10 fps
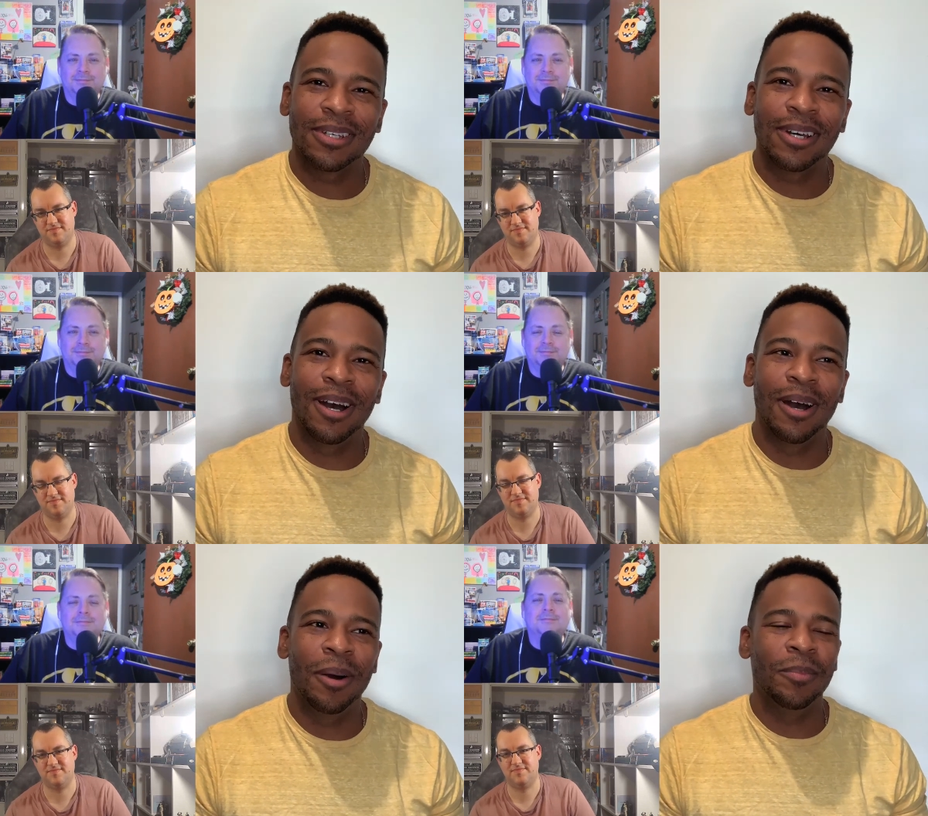
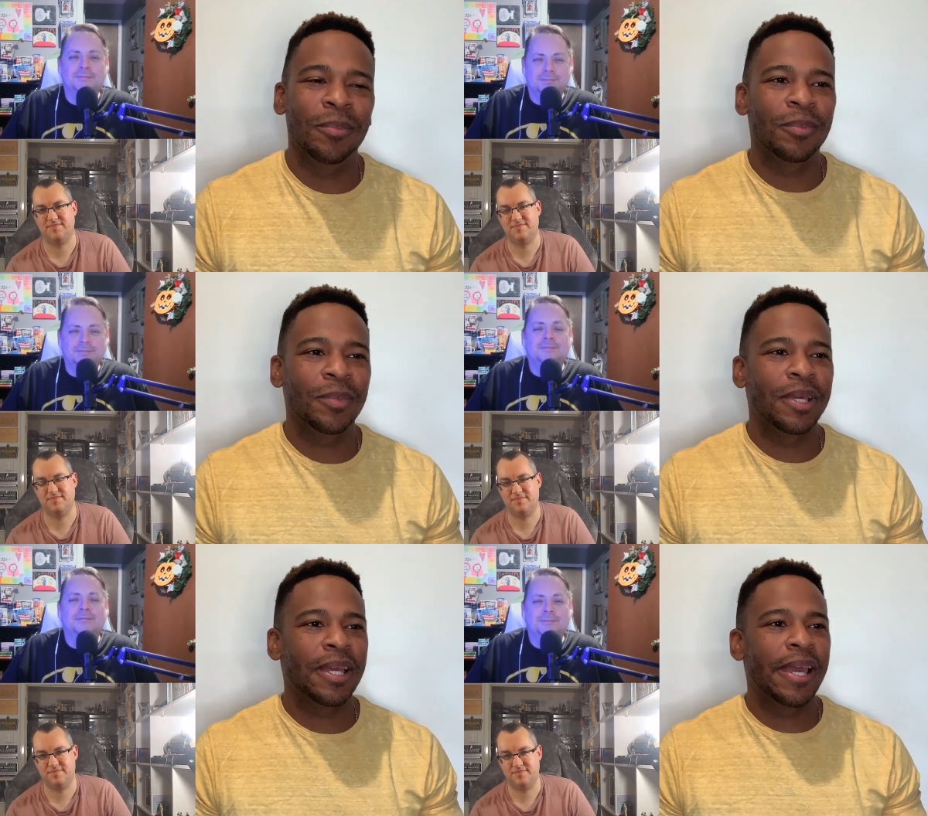Speaker 1: Um,
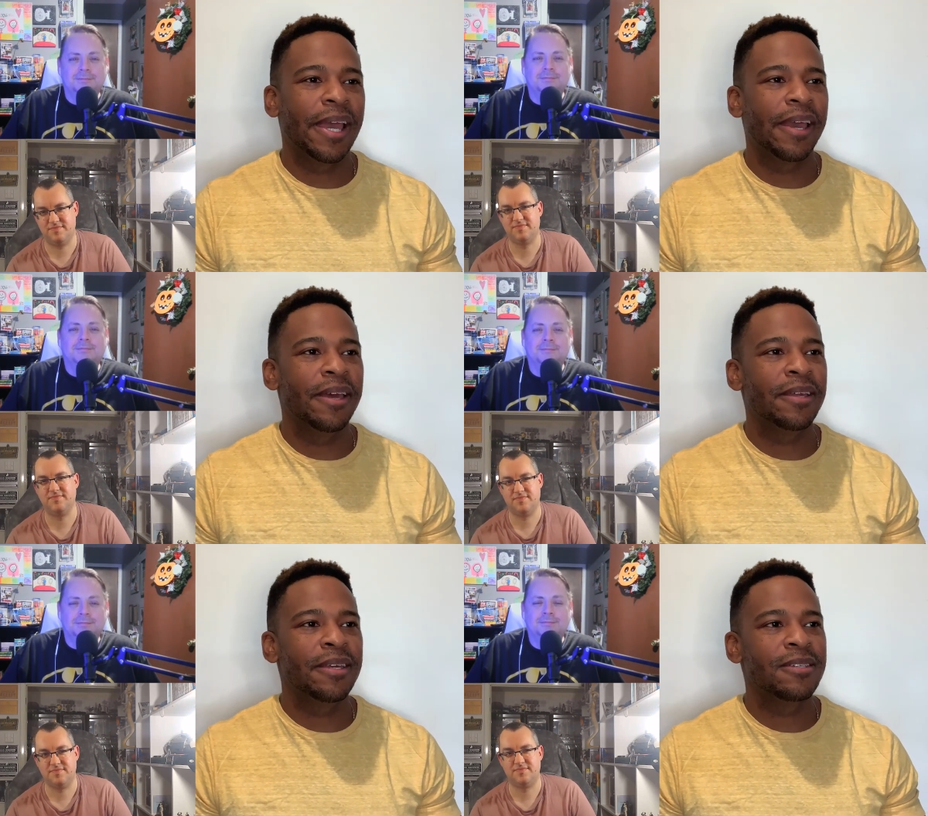
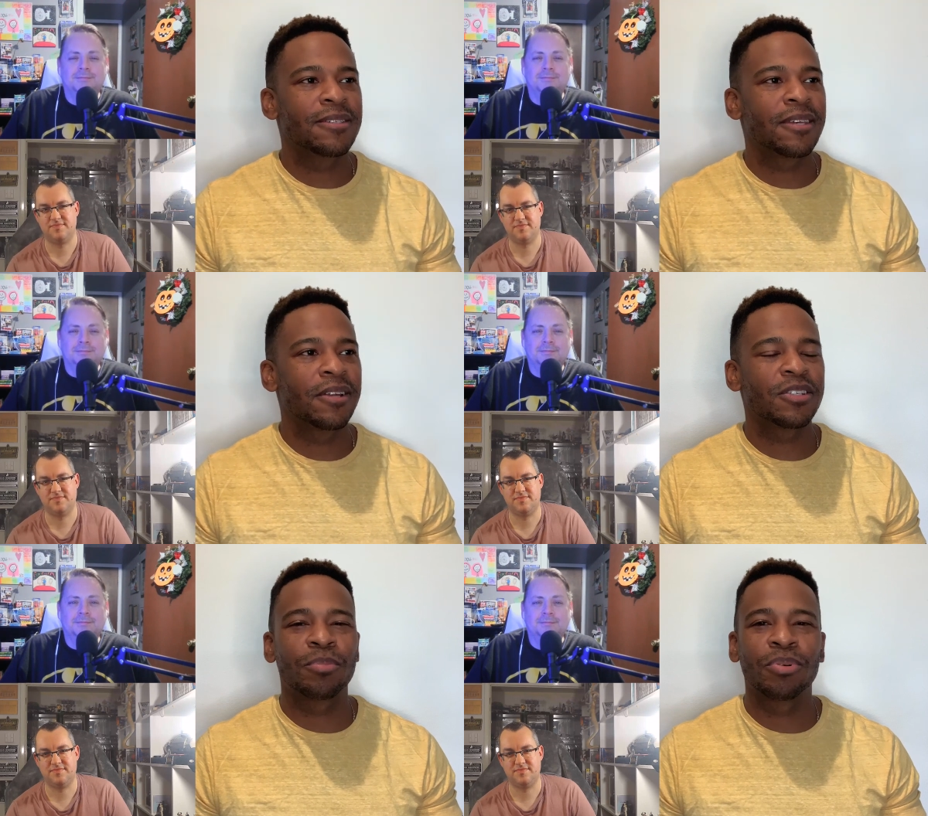and he's
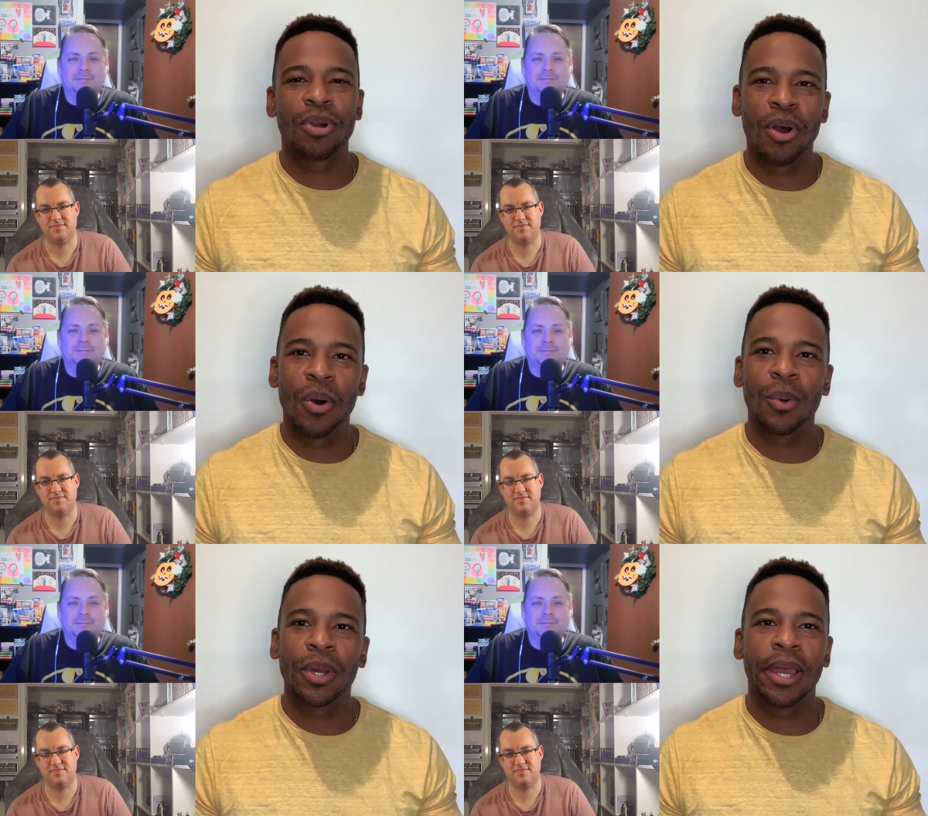such a
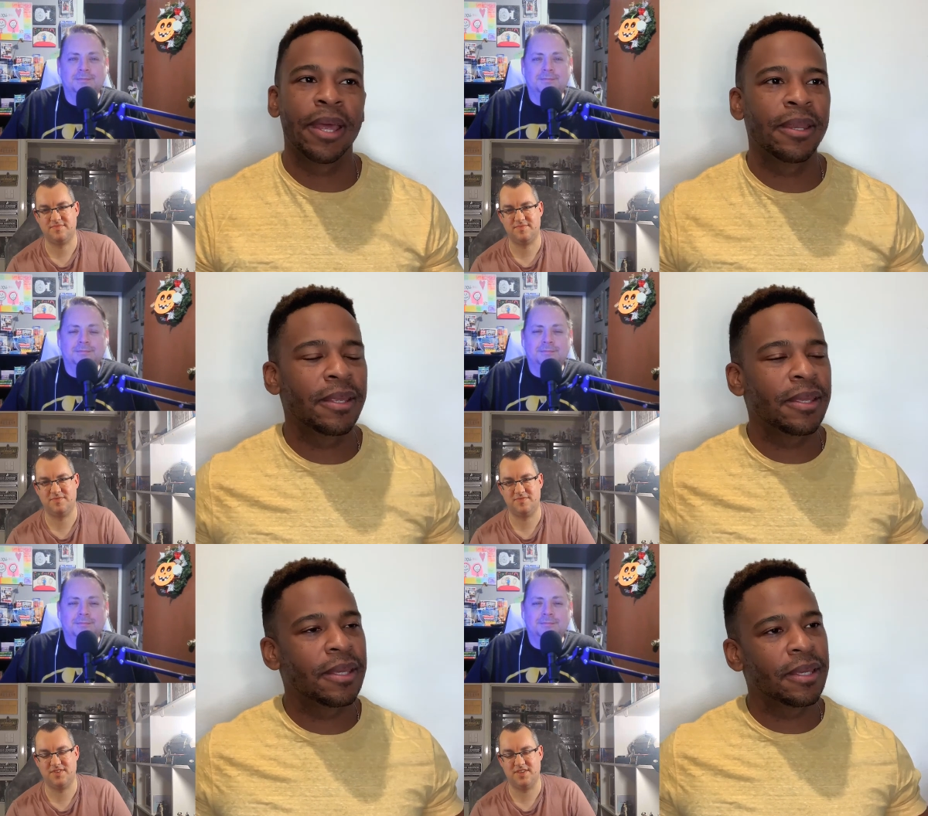pro, and
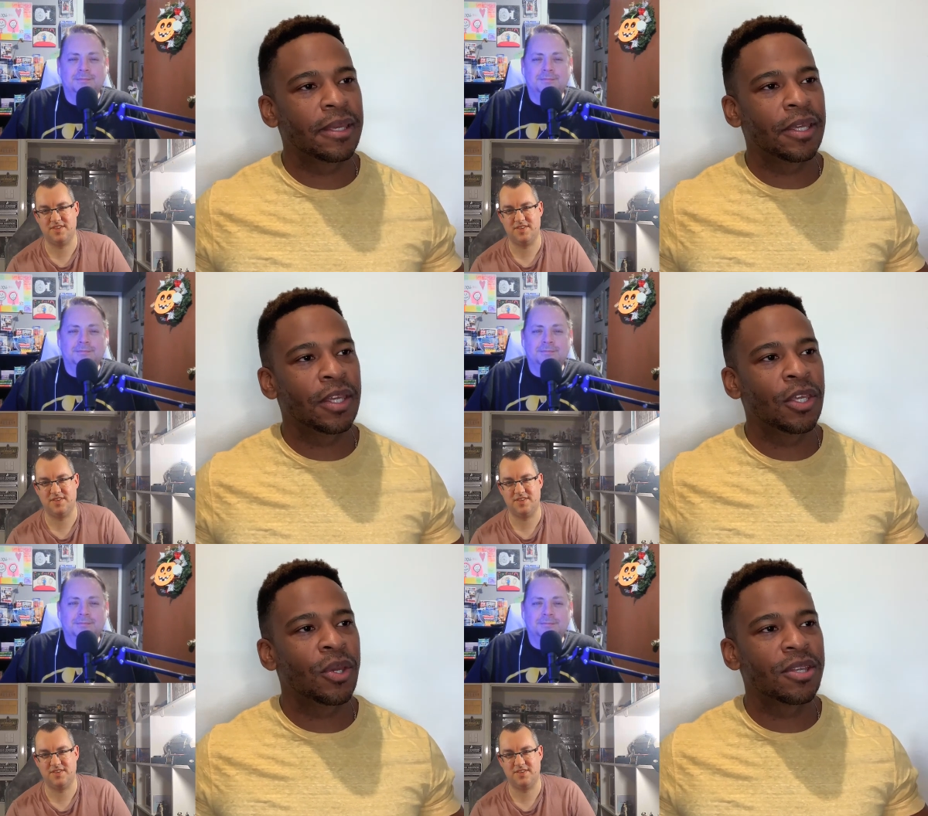
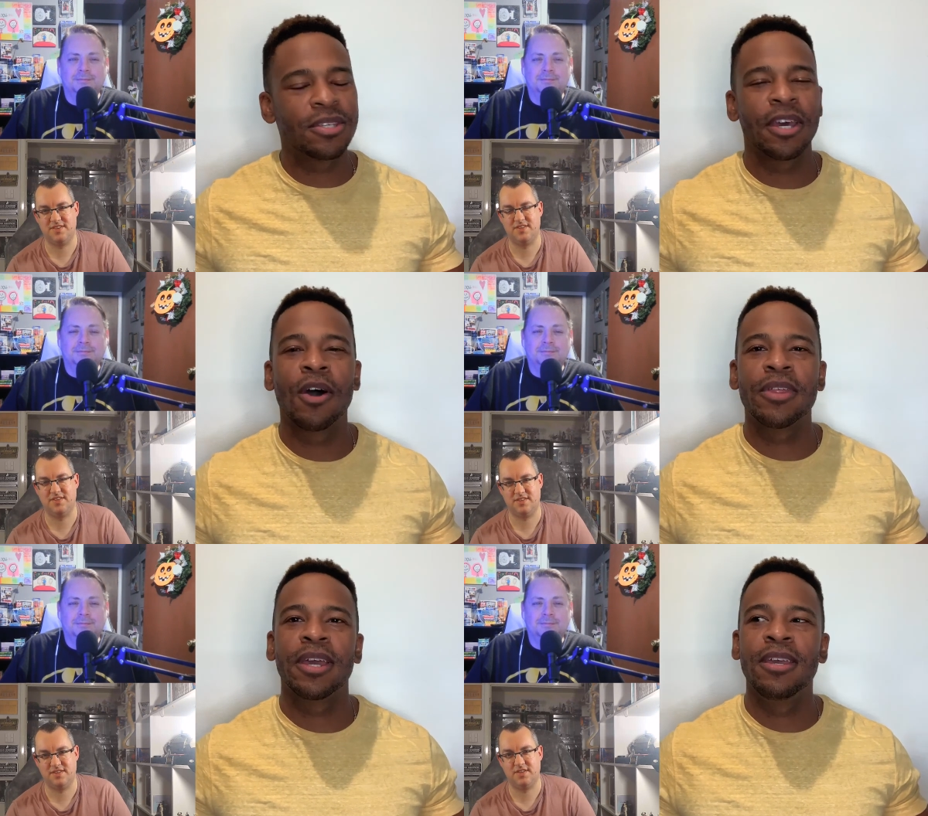you can
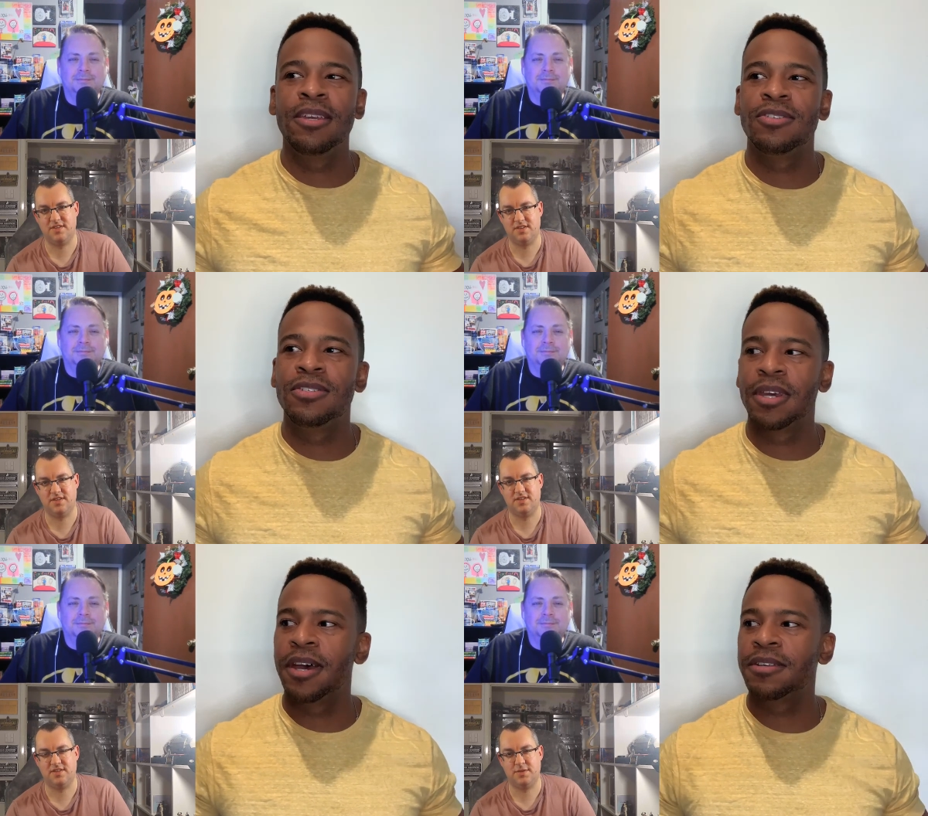tell that he's
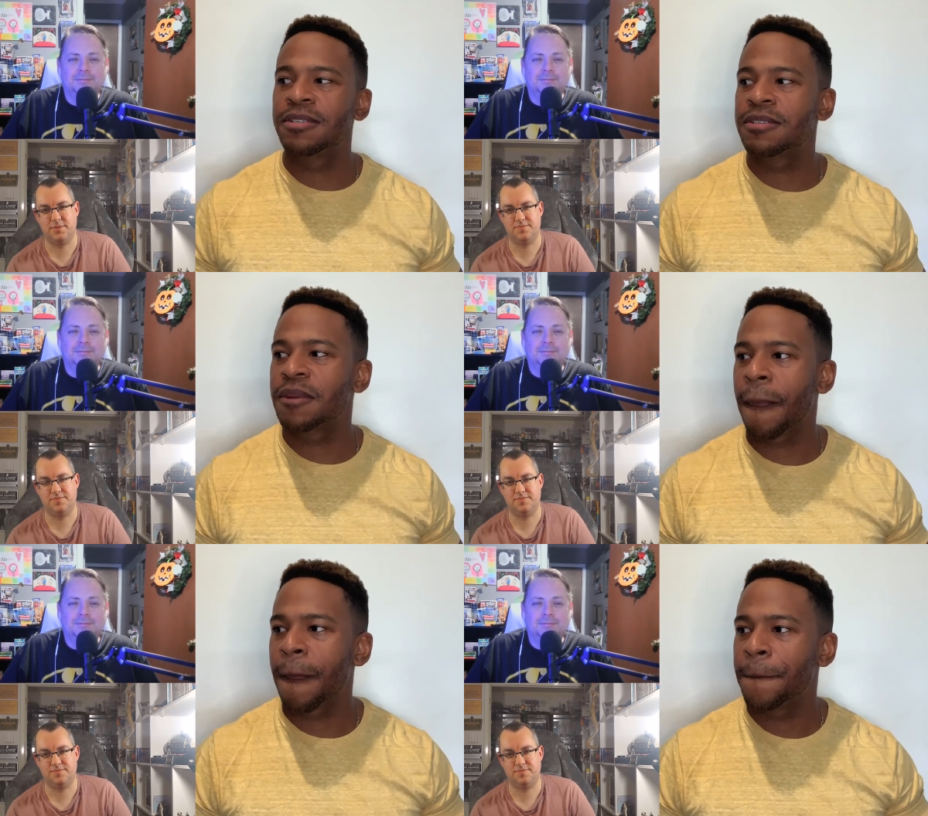just